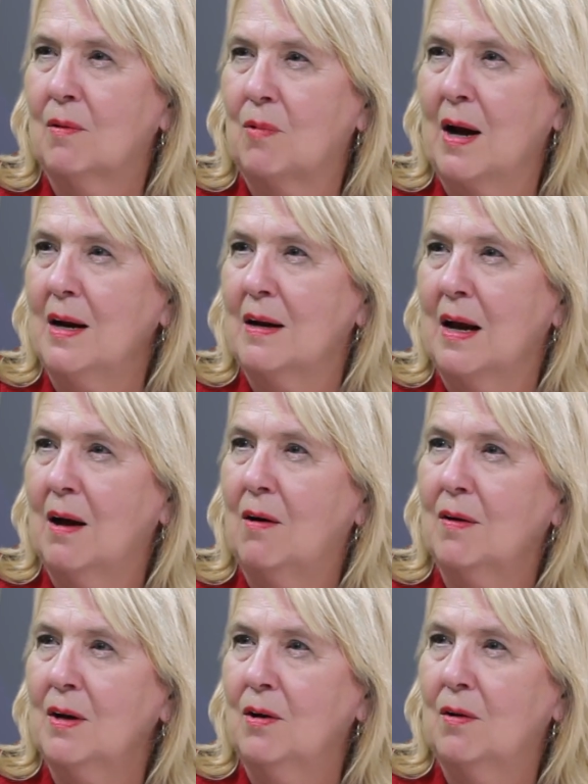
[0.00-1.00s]
Right
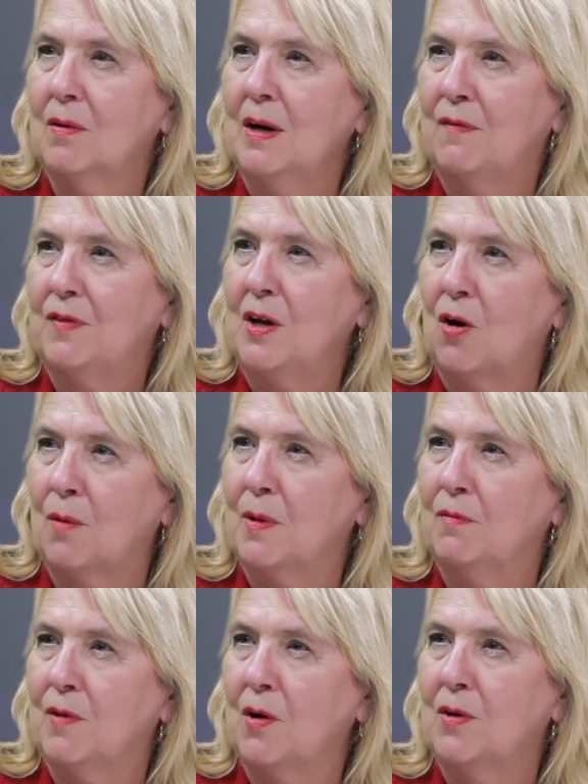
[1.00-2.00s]
now, if the
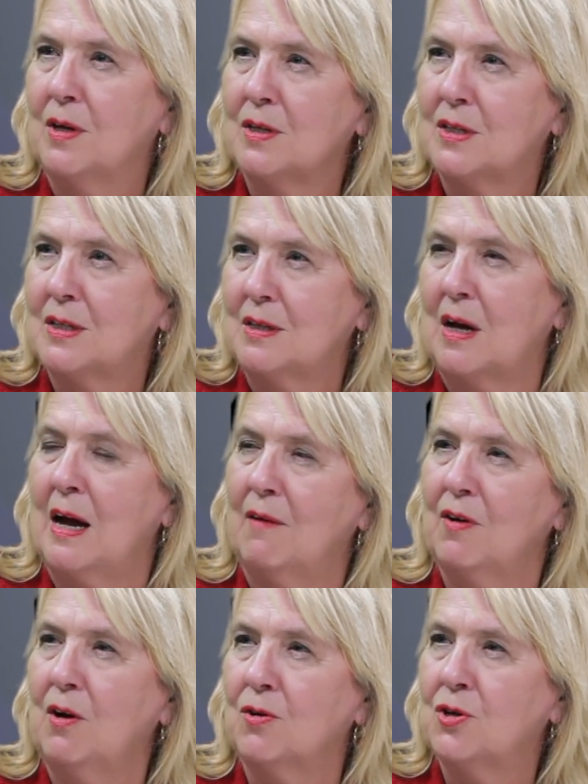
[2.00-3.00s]
urban vote is
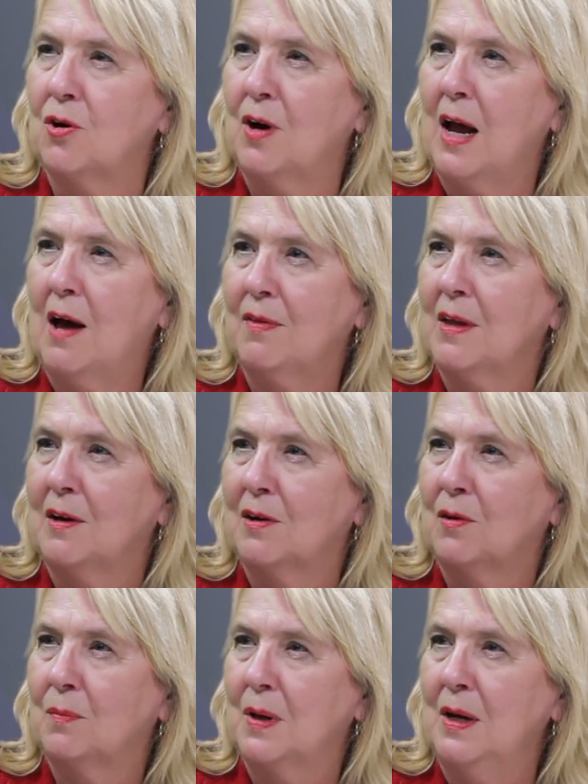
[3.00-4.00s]
heavier turnout, then
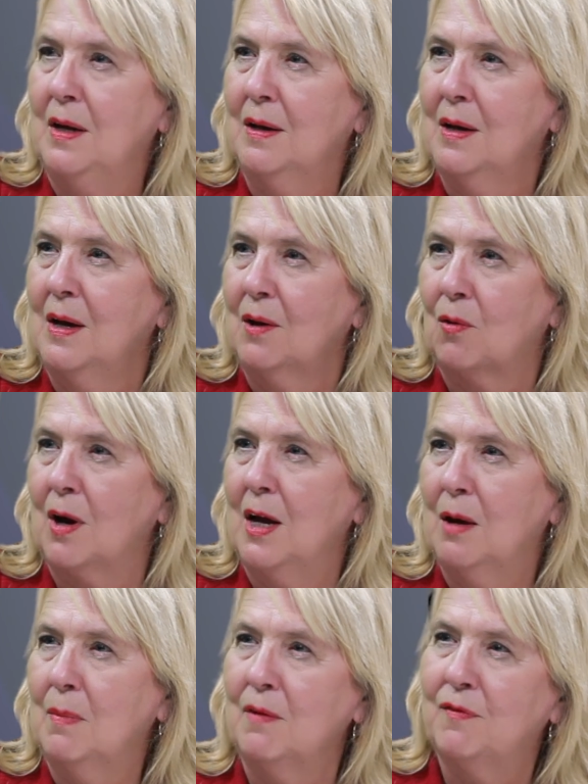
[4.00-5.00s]
it'll be
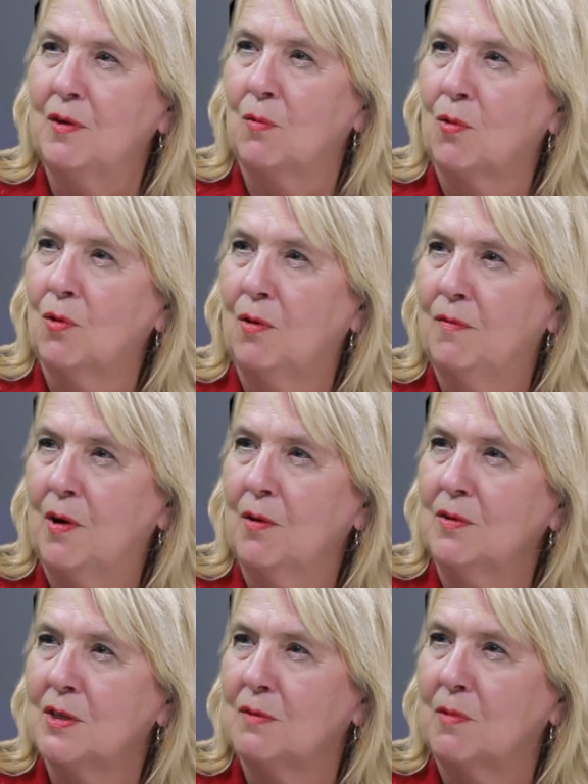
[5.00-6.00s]
Graham. If the rural
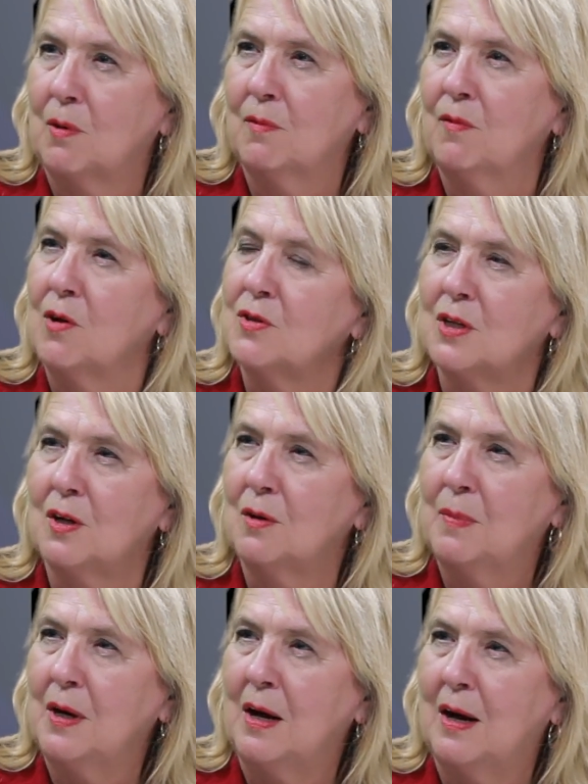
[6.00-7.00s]
vote and suburban vote's a
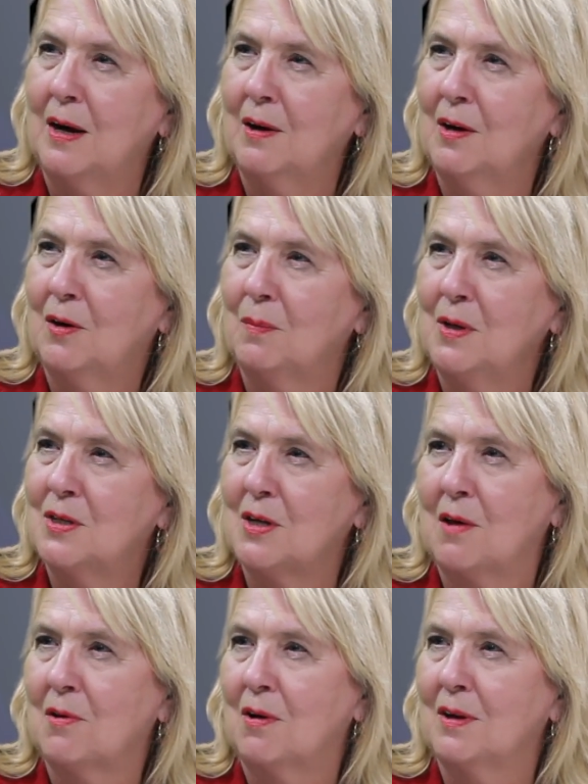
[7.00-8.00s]
little bit higher, it'll be
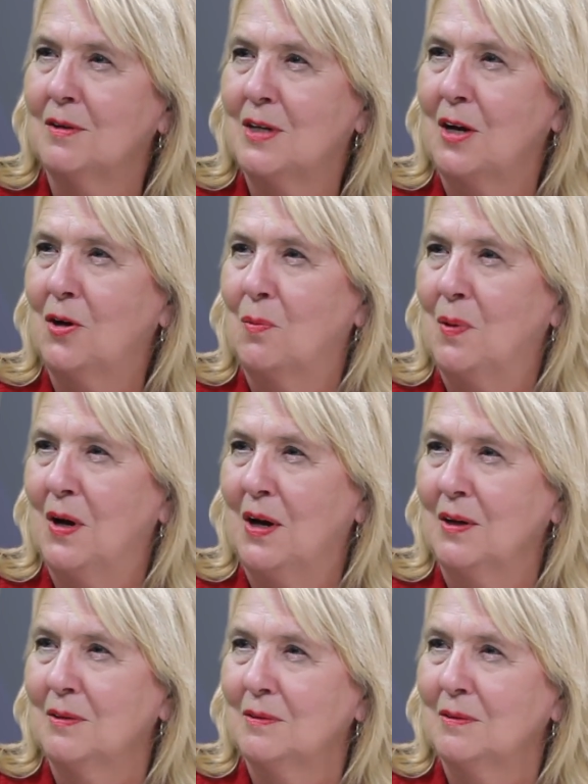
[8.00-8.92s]
Southerland. Take your pick.